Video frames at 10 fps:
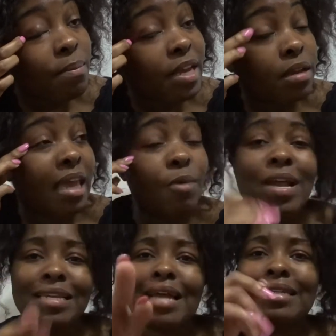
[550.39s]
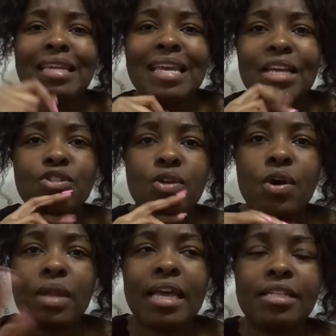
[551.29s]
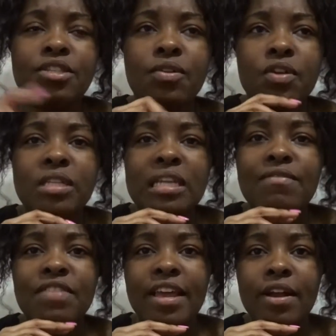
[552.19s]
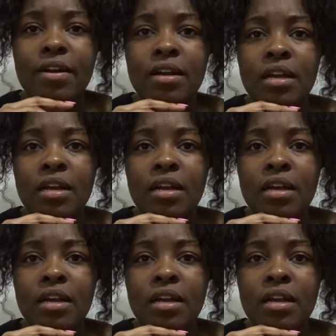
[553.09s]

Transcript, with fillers: Make like wait 90 days, you know, like until there's love there.